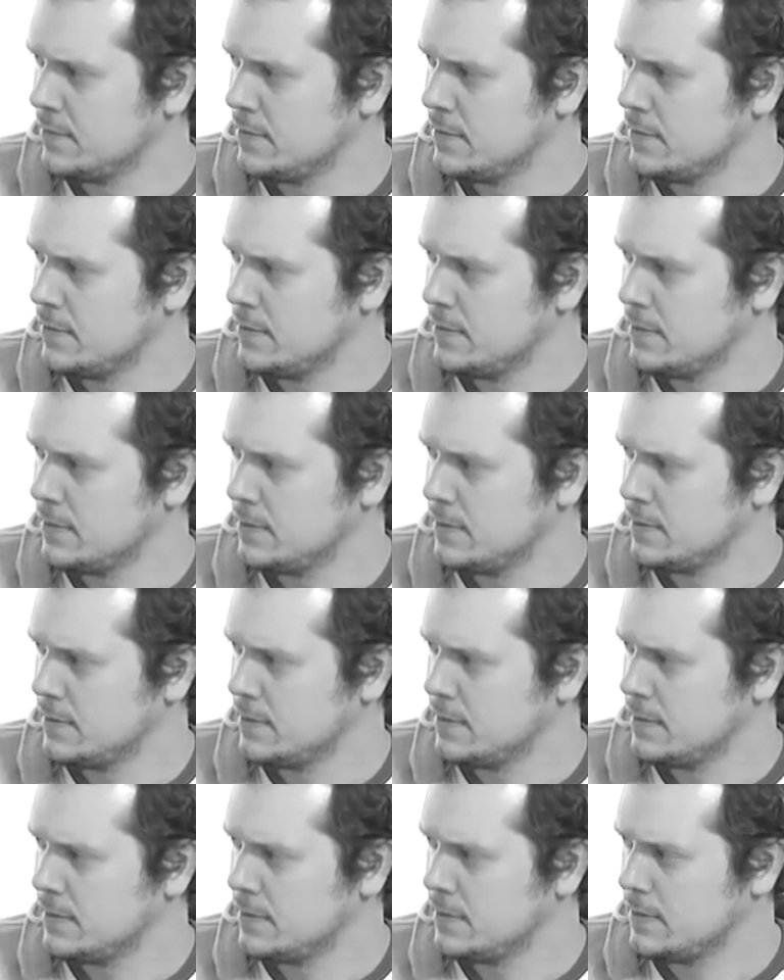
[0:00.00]

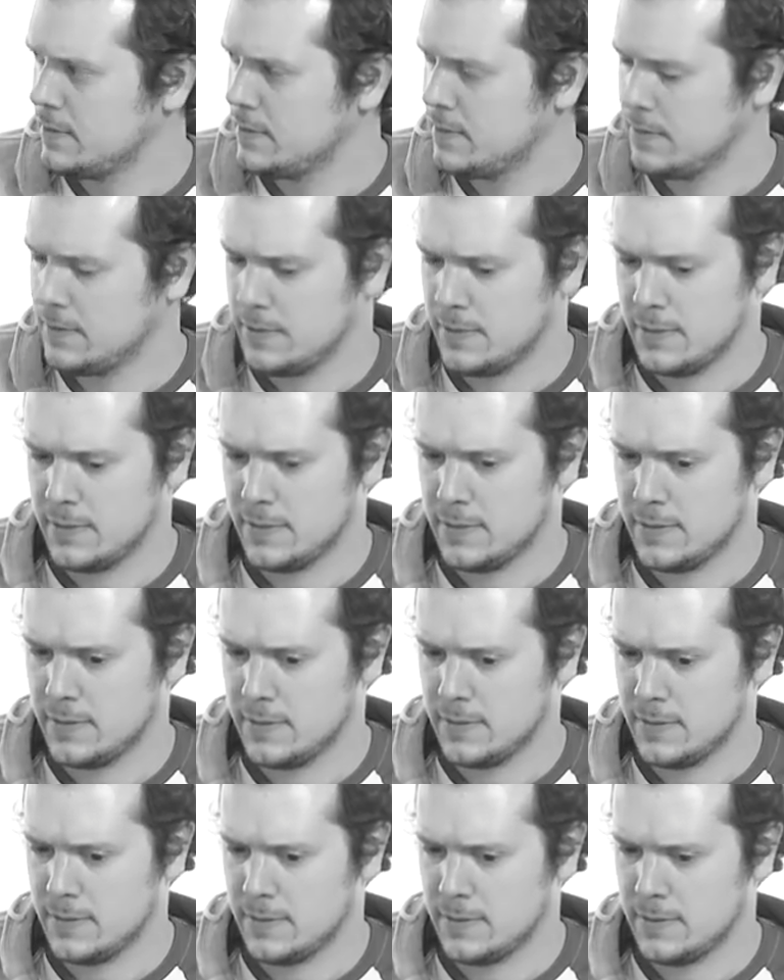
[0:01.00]

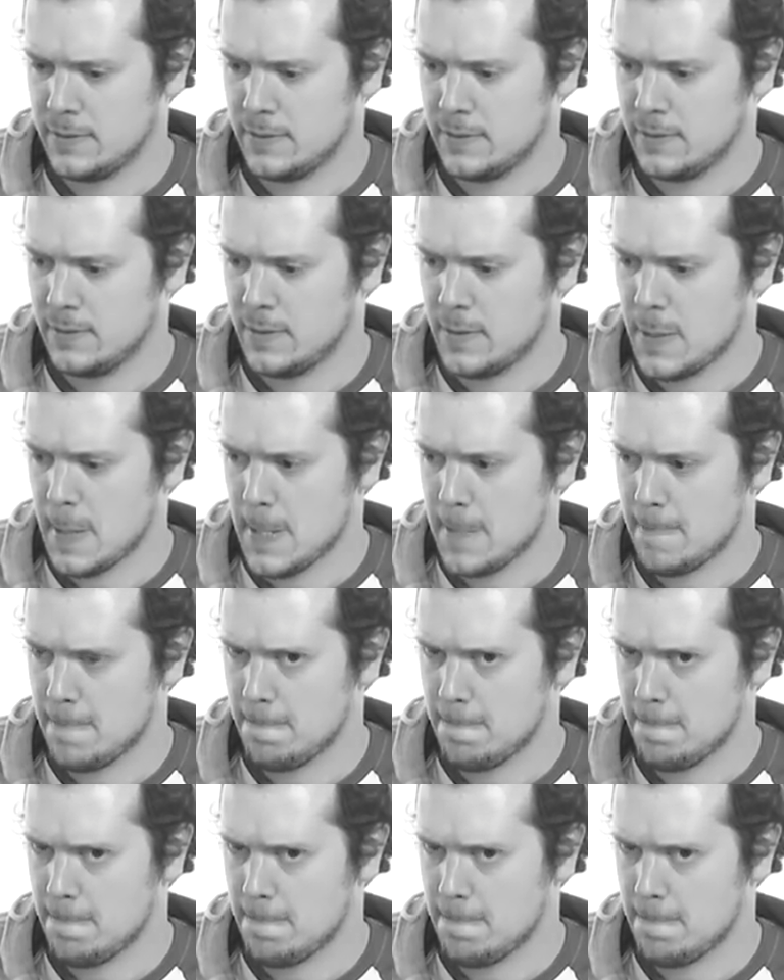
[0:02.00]
[no speech]